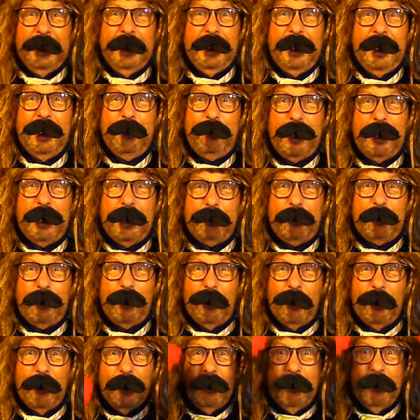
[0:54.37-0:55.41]
hip hip
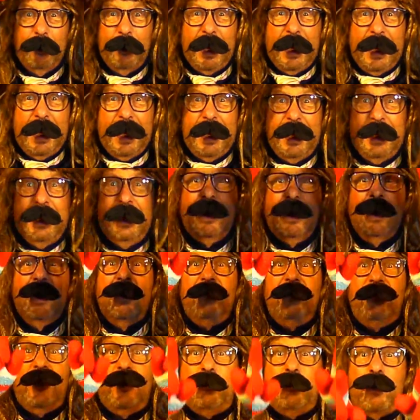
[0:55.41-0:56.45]
hooray
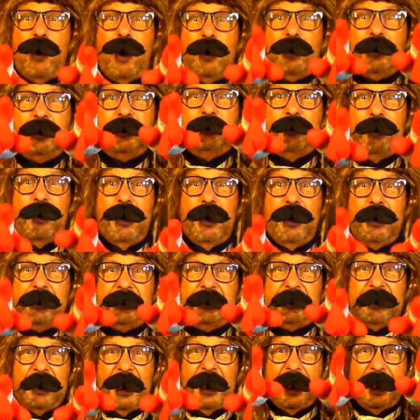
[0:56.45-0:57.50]
for Brock's
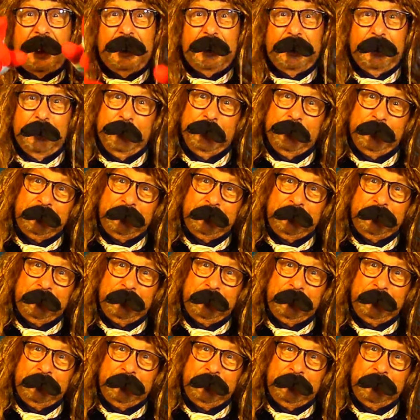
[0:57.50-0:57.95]
birthday.